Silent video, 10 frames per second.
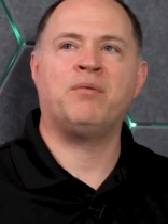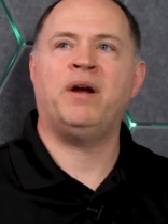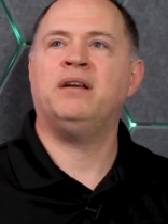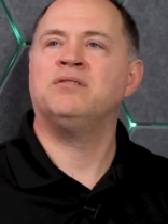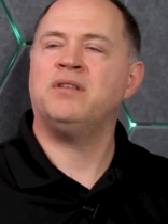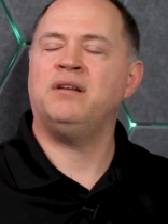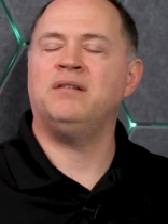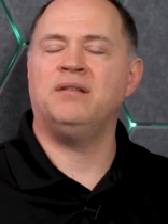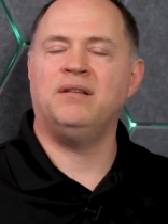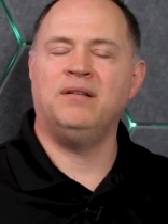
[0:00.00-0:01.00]
range that
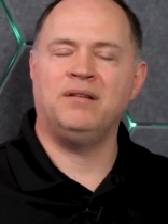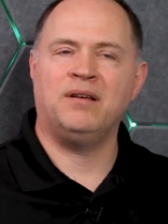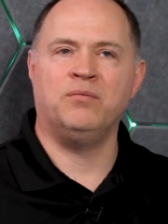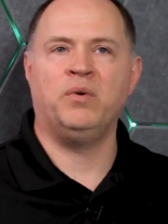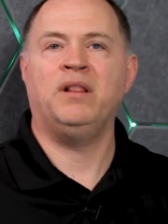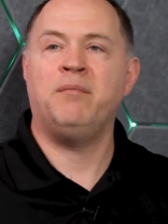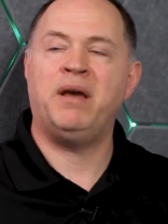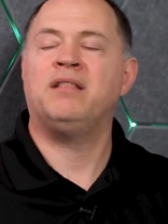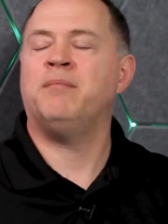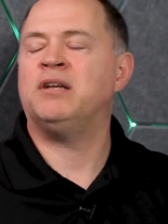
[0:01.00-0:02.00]
could really
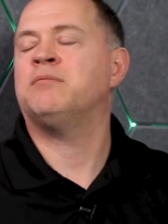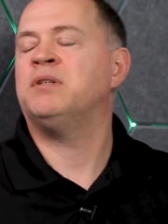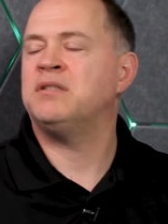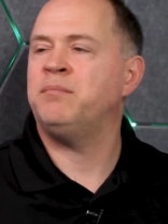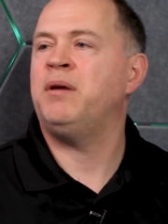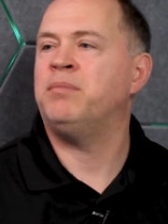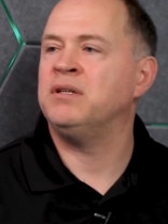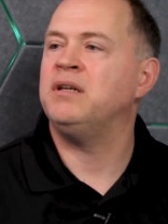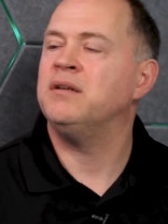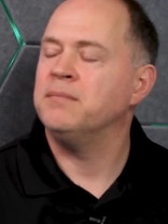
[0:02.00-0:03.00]
make the measurements that people
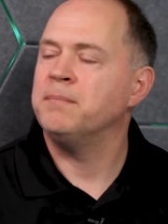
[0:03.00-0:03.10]
need.